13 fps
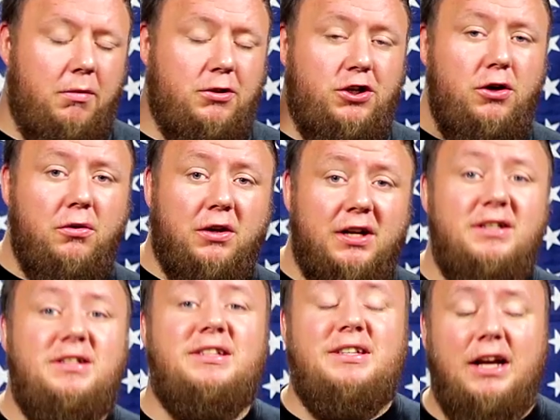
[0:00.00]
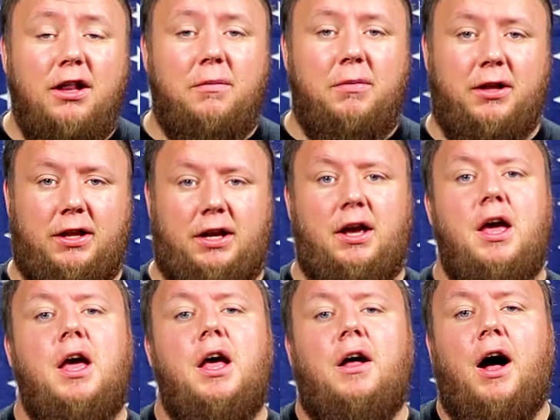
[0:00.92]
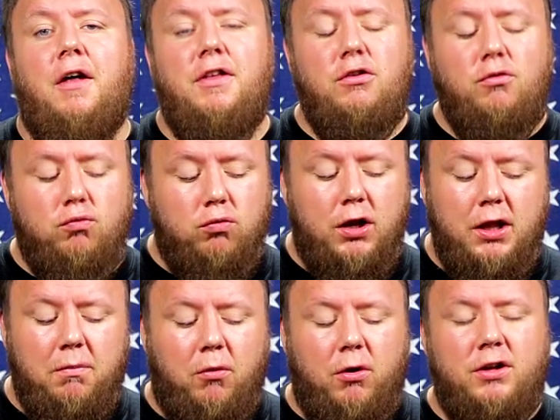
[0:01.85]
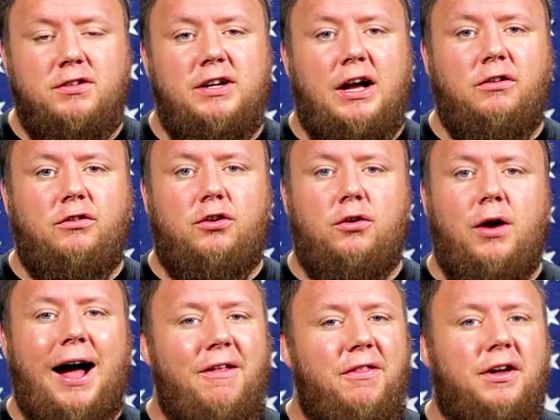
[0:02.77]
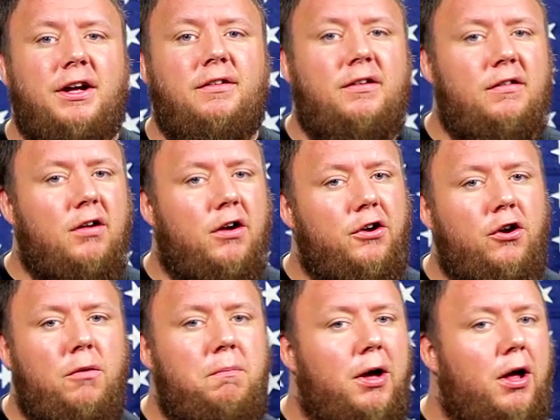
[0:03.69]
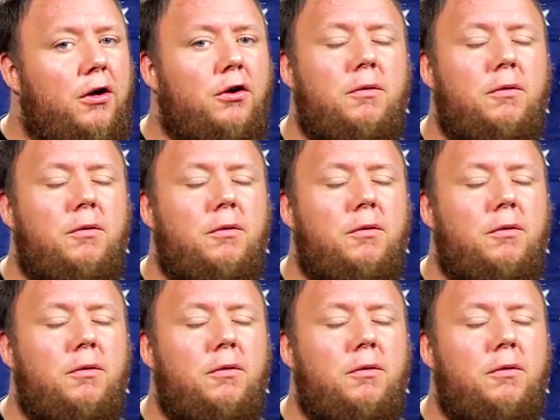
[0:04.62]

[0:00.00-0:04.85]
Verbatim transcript: Number two, concealability. Uh, this really boils down to how the gun sits on your belt,